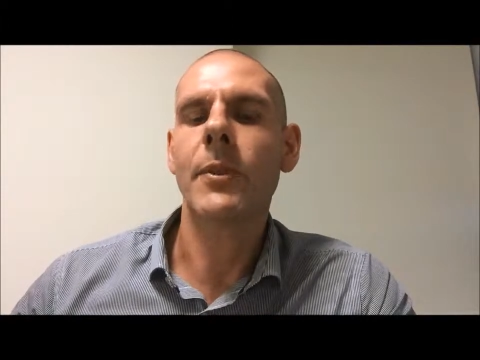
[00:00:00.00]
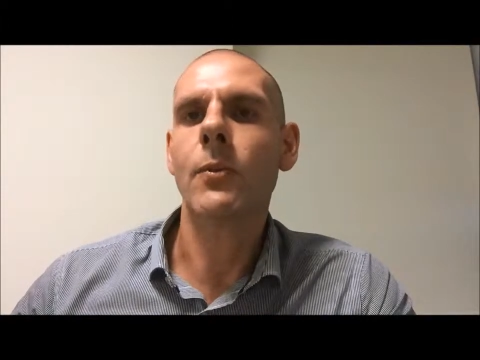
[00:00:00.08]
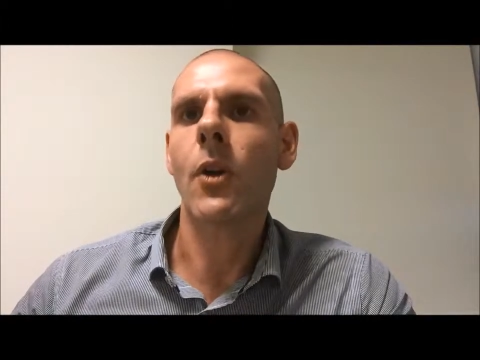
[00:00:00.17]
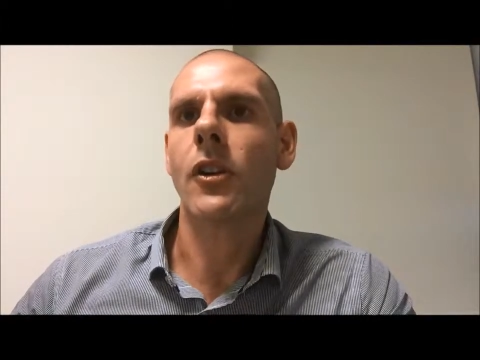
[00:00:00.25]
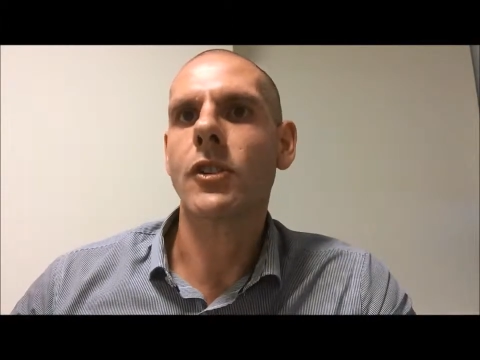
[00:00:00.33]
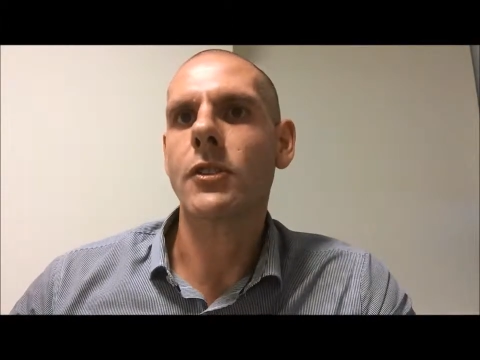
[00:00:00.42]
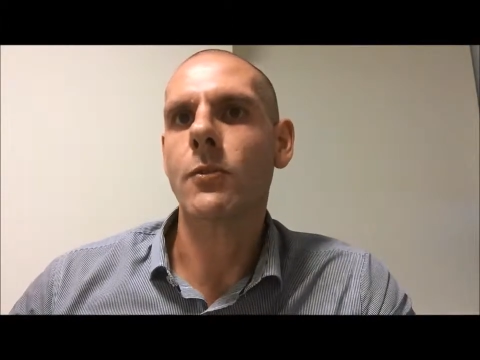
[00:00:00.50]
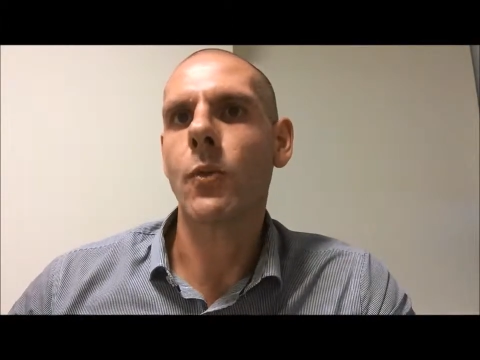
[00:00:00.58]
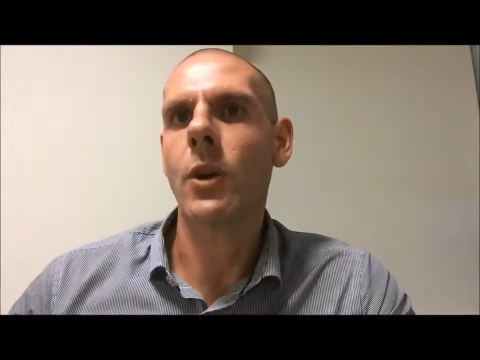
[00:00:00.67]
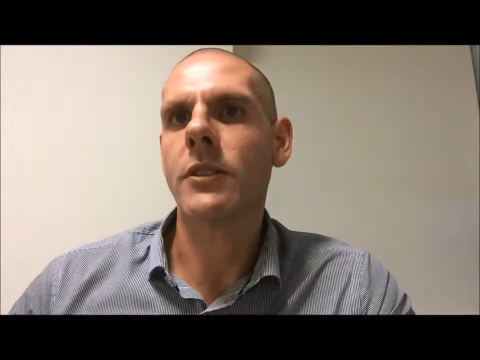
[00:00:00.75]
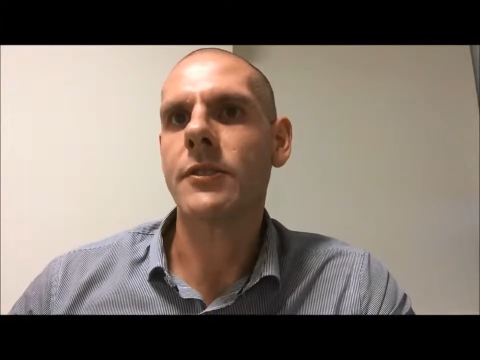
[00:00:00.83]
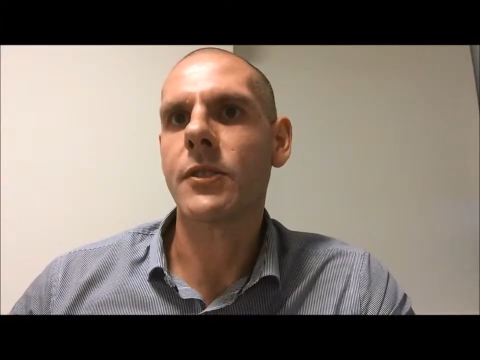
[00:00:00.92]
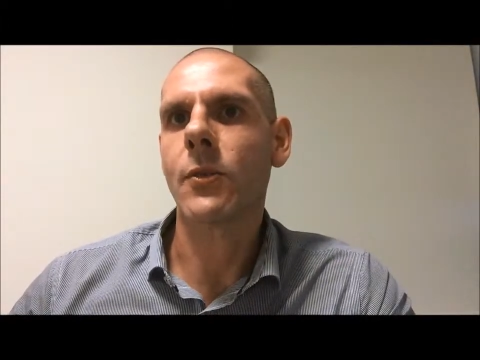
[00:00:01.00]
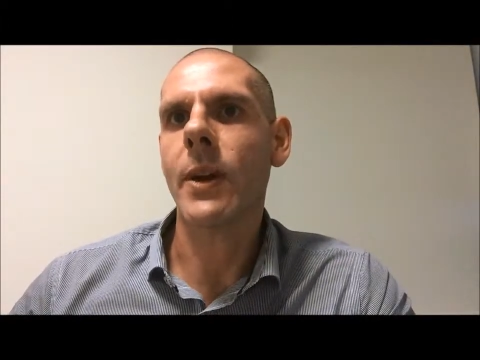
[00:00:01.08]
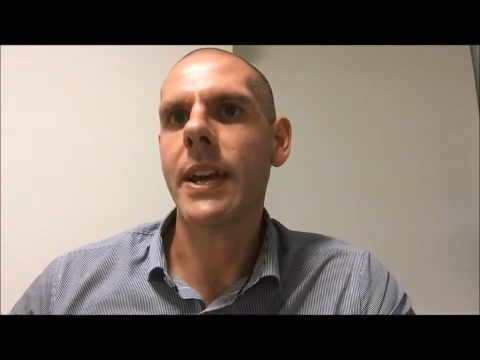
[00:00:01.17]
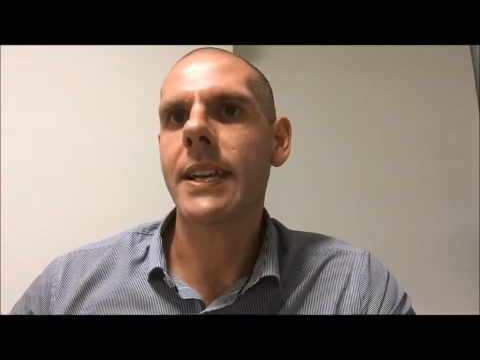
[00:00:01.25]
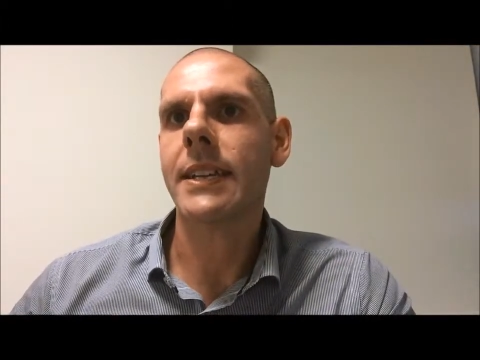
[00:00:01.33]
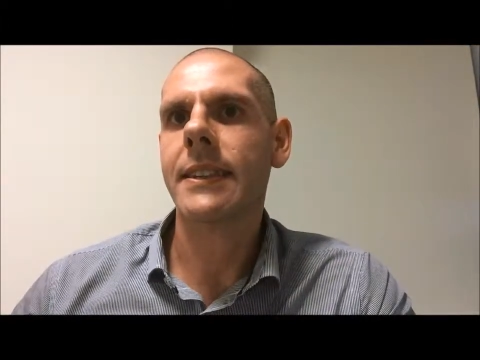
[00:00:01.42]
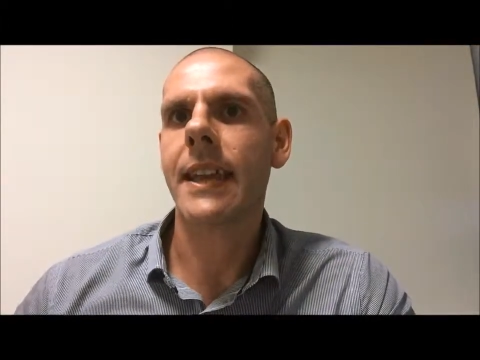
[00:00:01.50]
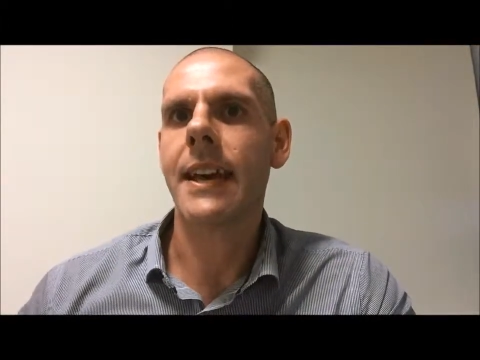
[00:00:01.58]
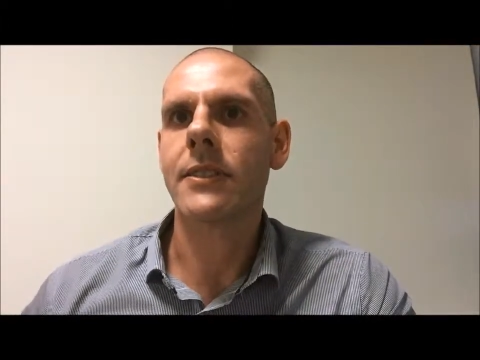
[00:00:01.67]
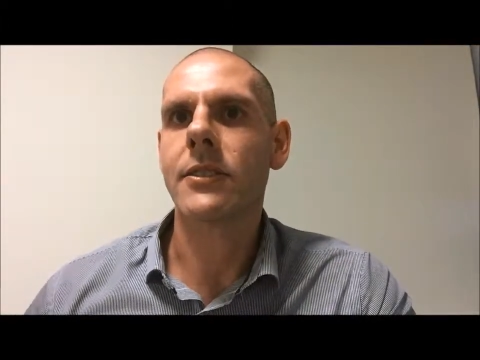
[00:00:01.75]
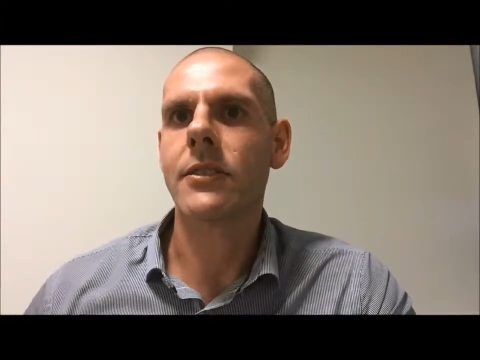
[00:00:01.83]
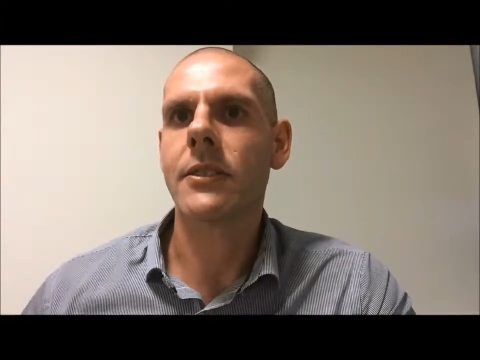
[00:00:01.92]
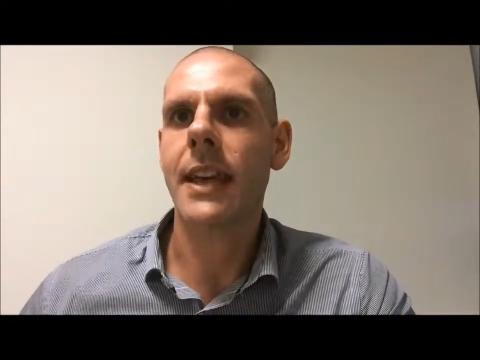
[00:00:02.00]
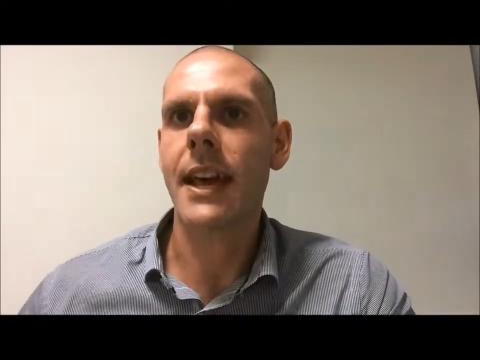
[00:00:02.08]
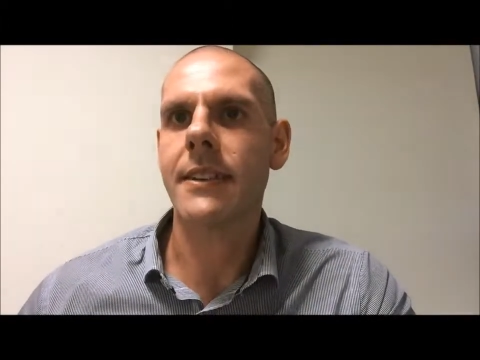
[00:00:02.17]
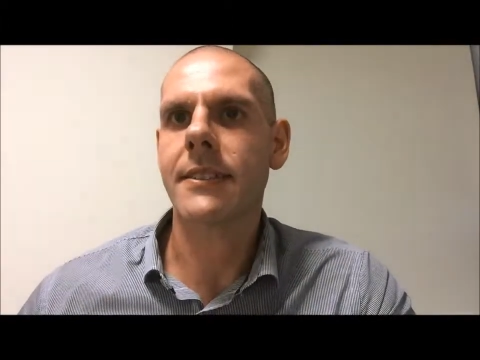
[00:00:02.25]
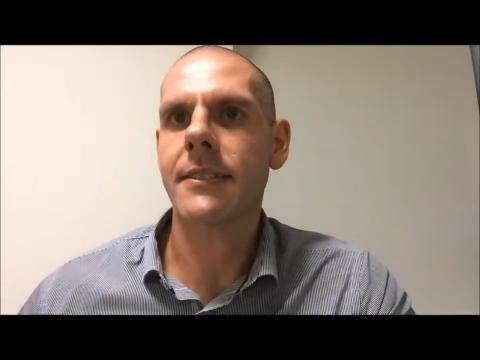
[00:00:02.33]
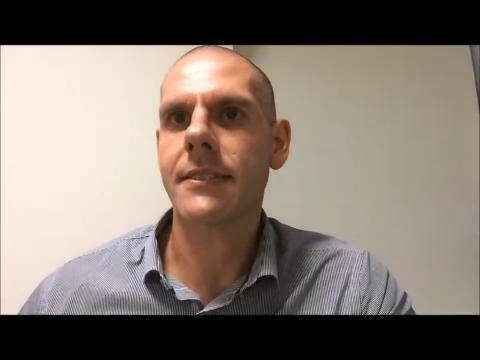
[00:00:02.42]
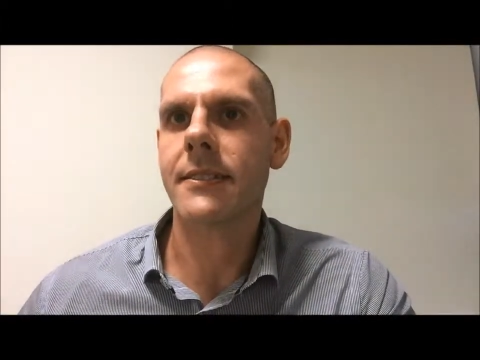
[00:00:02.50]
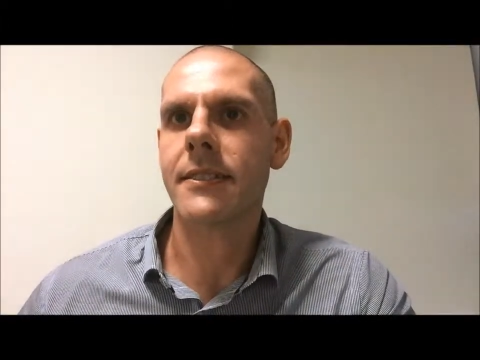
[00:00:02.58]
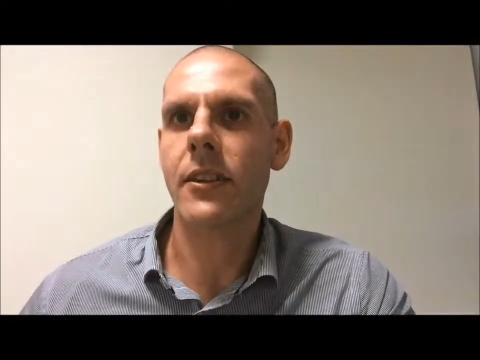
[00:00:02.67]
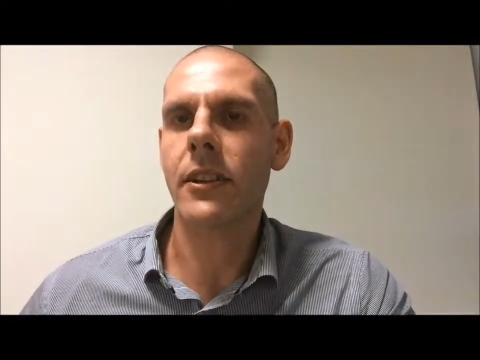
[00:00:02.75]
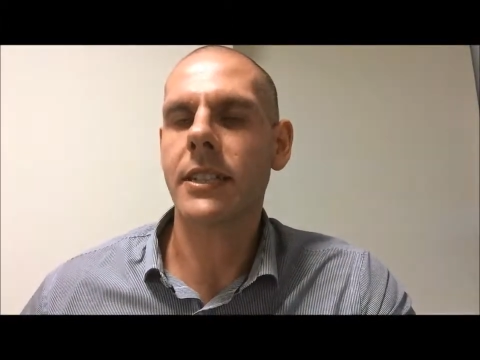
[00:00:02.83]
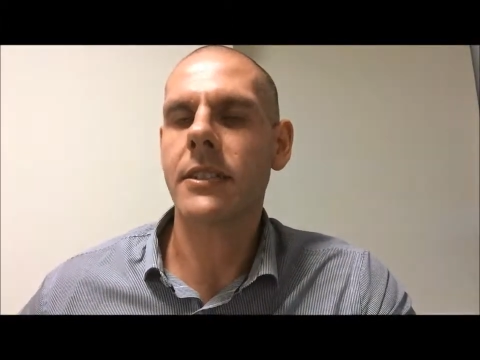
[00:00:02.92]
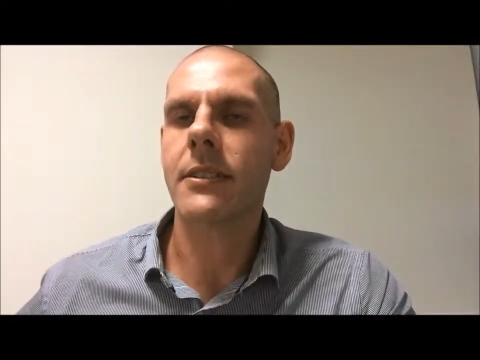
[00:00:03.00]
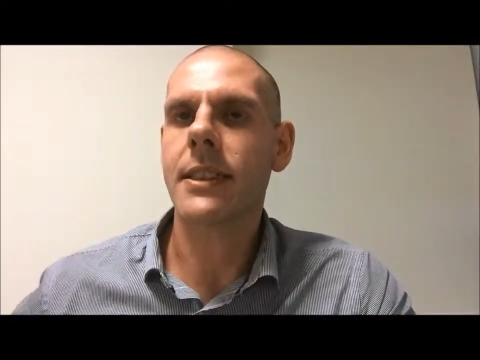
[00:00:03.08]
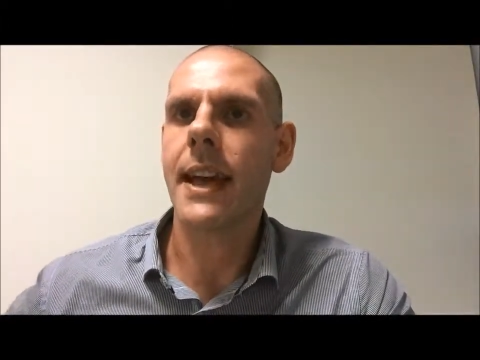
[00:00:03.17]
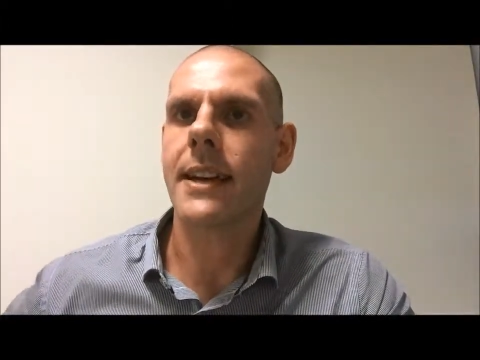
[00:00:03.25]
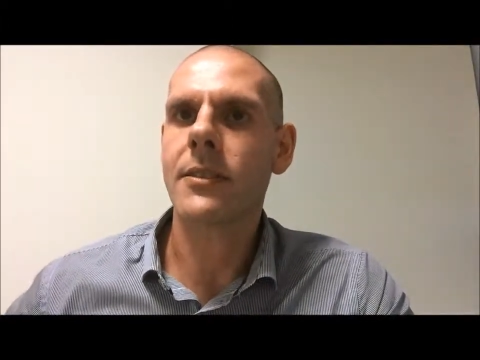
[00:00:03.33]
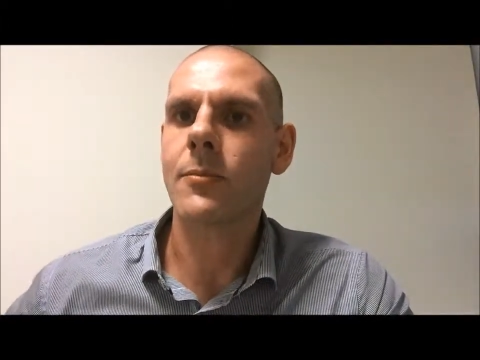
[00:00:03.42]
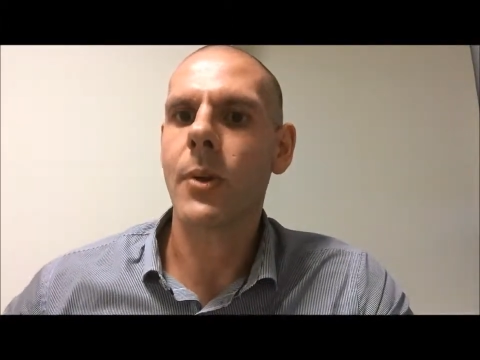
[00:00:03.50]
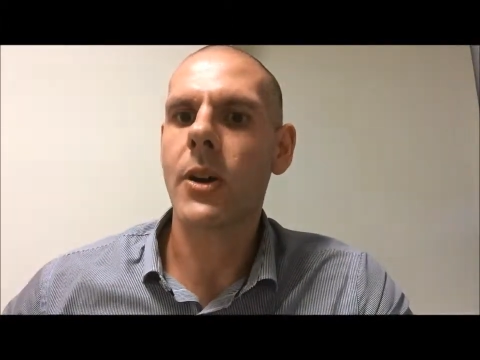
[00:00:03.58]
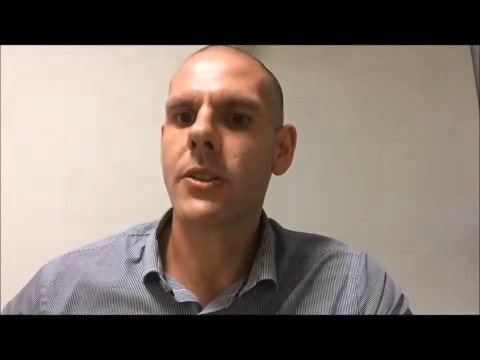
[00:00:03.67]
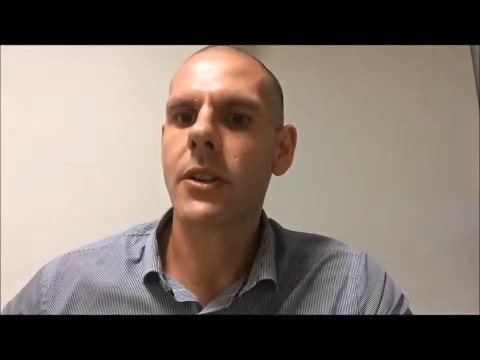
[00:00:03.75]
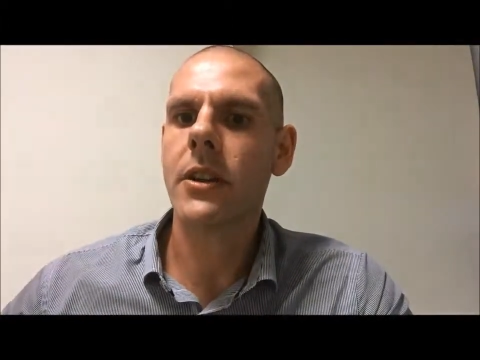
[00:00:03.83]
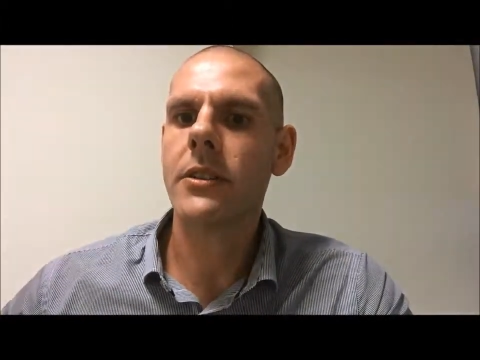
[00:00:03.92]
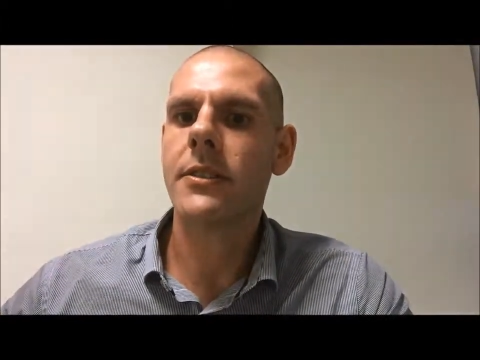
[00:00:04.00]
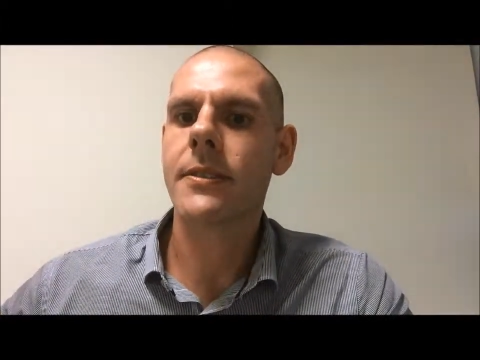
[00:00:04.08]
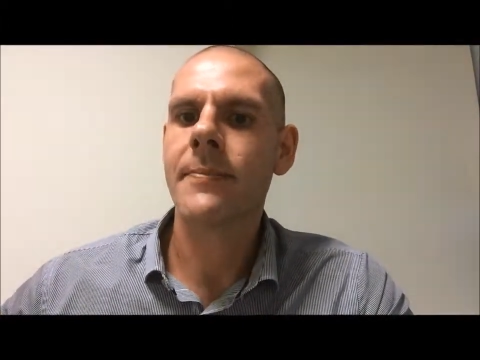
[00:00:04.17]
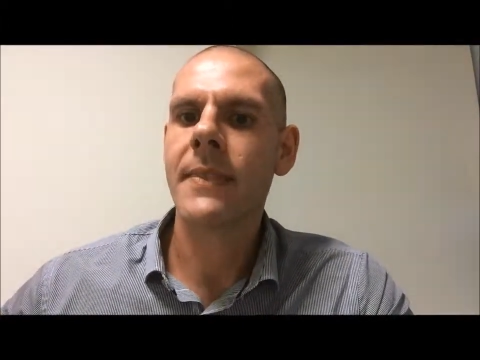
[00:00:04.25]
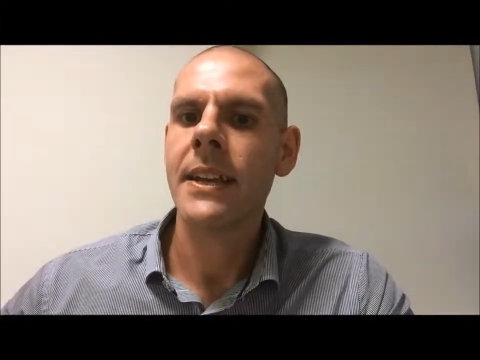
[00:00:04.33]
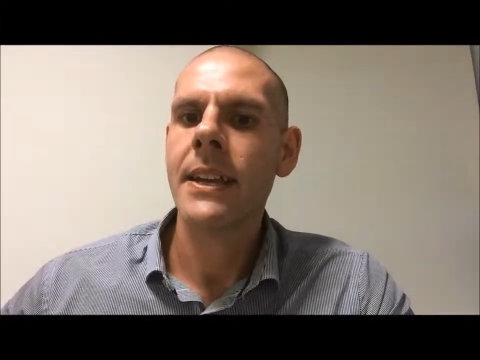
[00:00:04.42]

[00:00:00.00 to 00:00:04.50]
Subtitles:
the Rocks and World Square in that 2000s, early 2000 postcodes,